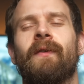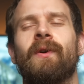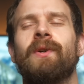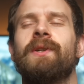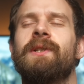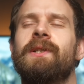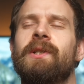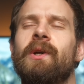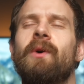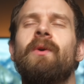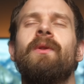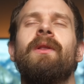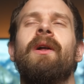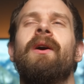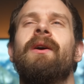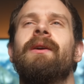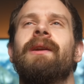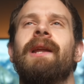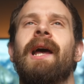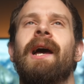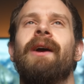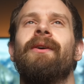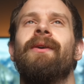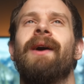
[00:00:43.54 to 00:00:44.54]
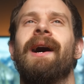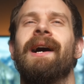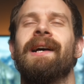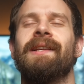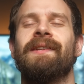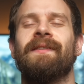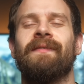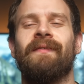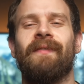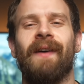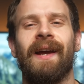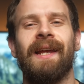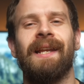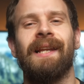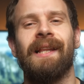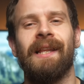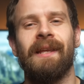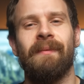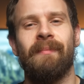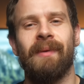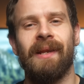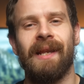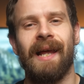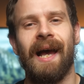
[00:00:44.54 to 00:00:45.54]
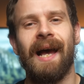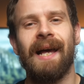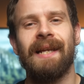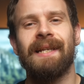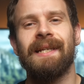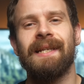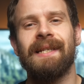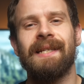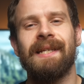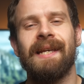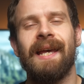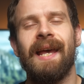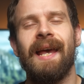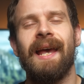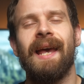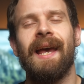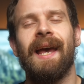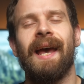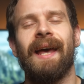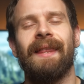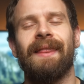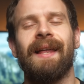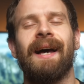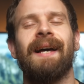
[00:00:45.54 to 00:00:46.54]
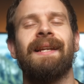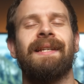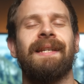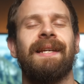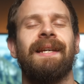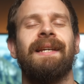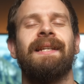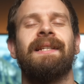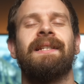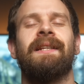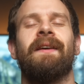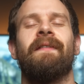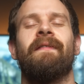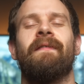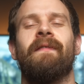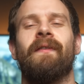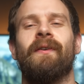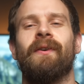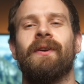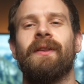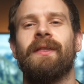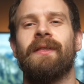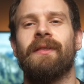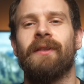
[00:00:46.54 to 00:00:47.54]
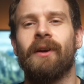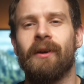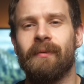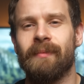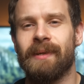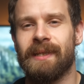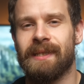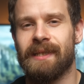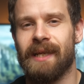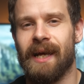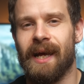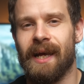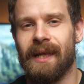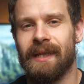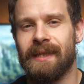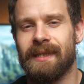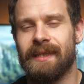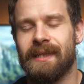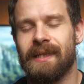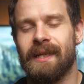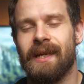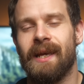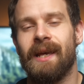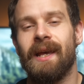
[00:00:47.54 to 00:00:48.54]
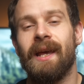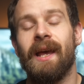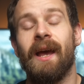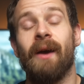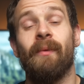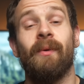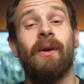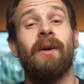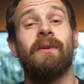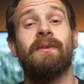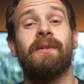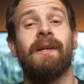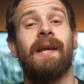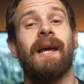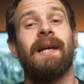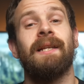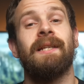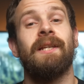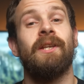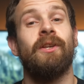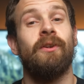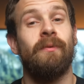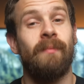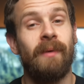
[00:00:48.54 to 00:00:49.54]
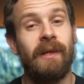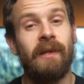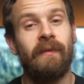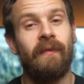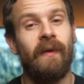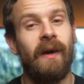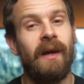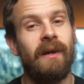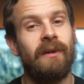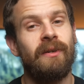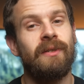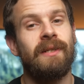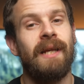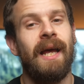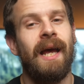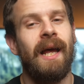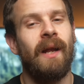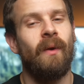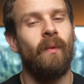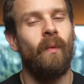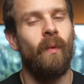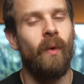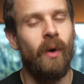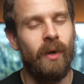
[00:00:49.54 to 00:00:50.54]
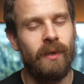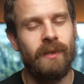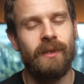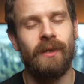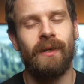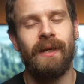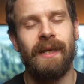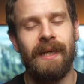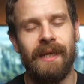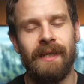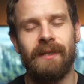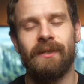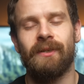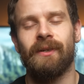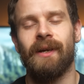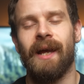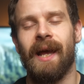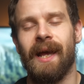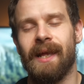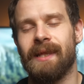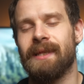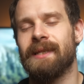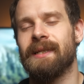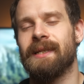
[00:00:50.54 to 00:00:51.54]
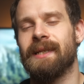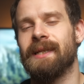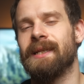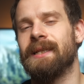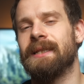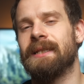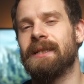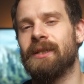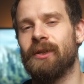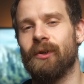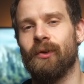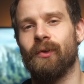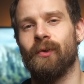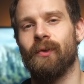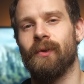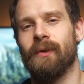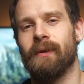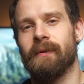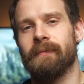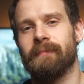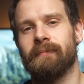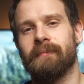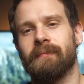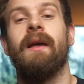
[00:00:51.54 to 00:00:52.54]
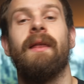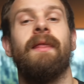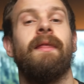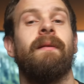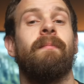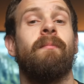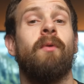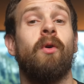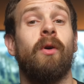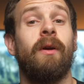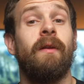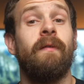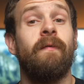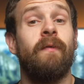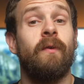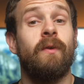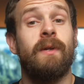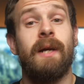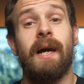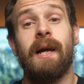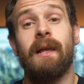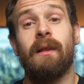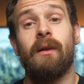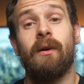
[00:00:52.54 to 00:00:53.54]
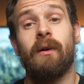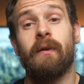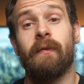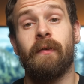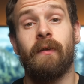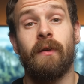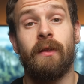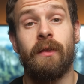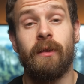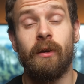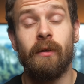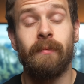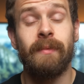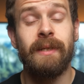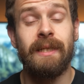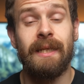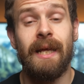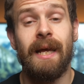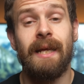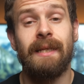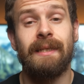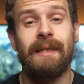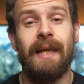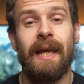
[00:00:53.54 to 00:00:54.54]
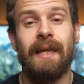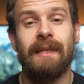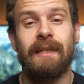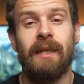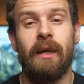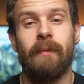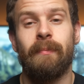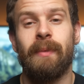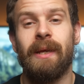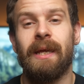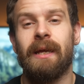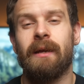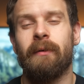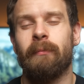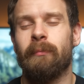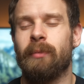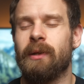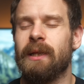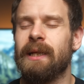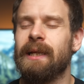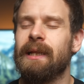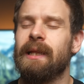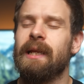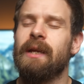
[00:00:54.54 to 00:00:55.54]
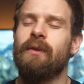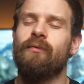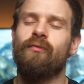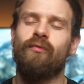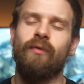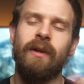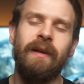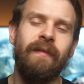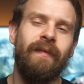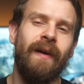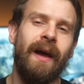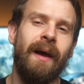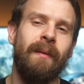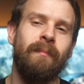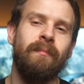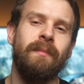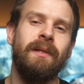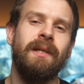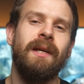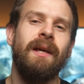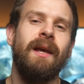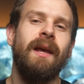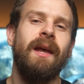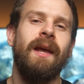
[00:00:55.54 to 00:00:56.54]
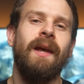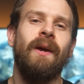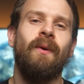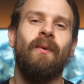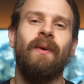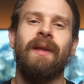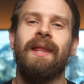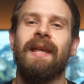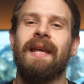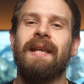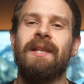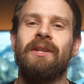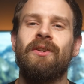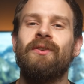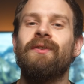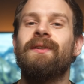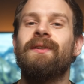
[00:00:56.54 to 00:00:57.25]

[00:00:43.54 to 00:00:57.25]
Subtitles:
so long now has finally been added, and that is for thermostats. And we also get humidifiers and water heater entities too. The more info dialogue for thermostats has now been completely revamped with a new